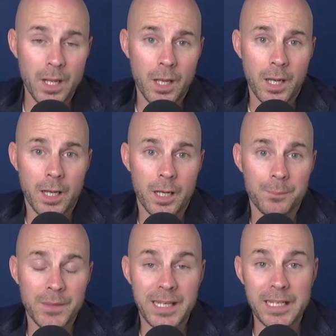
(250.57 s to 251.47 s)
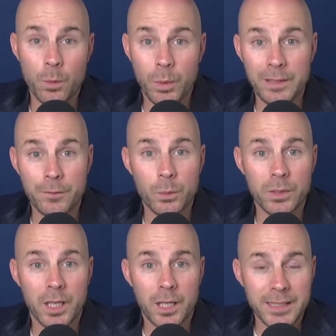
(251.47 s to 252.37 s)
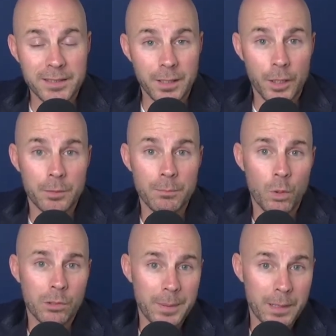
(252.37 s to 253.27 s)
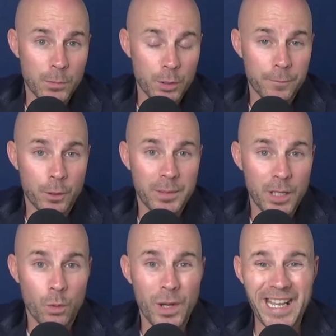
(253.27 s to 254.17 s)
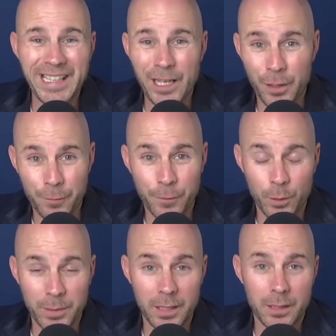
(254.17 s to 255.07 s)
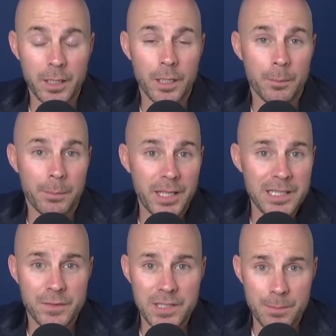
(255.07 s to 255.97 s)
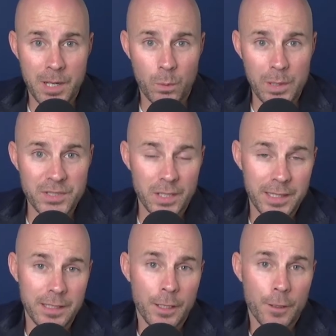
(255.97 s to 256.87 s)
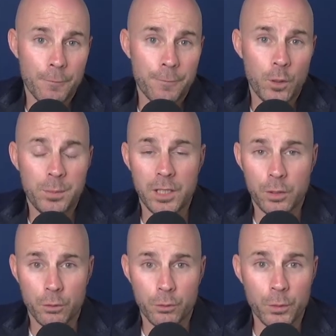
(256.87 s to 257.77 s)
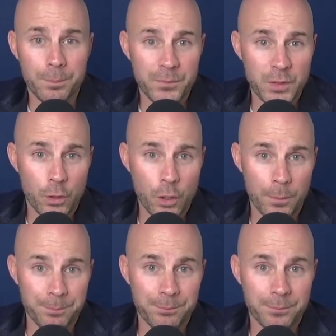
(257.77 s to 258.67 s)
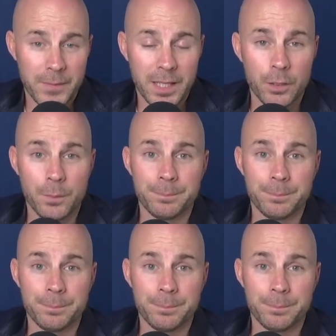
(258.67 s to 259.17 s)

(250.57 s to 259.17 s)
Um, and equally, if you would like to learn more about monophobia or any other phobia, please visit my website, phobiaguru.com. Thank you.